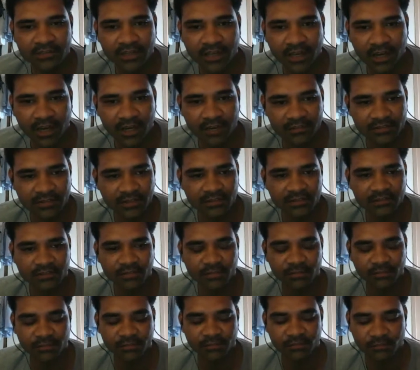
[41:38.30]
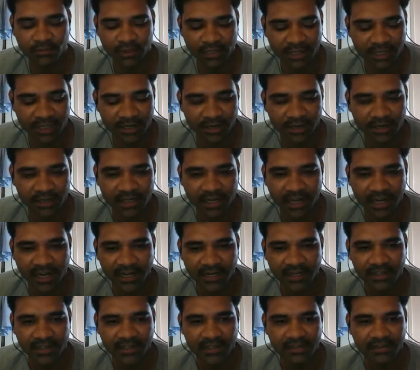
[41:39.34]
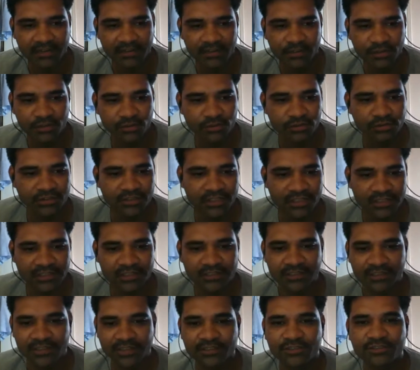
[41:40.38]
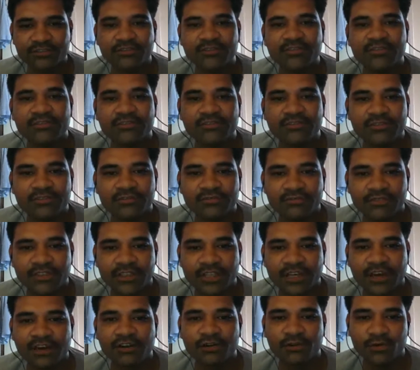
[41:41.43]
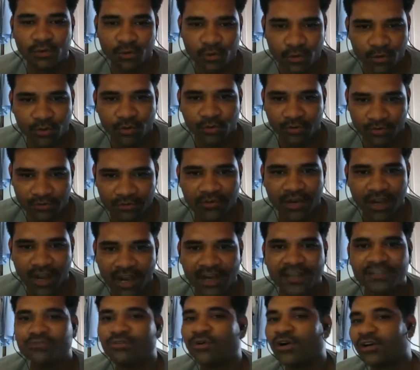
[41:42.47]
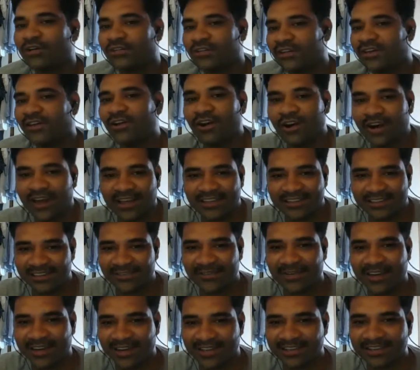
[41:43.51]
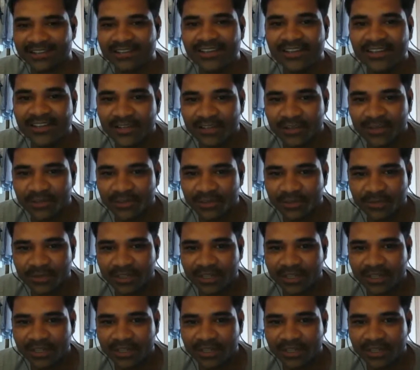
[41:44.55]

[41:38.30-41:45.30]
because so we cannot handle huge things in with our two hands what God has given us. So we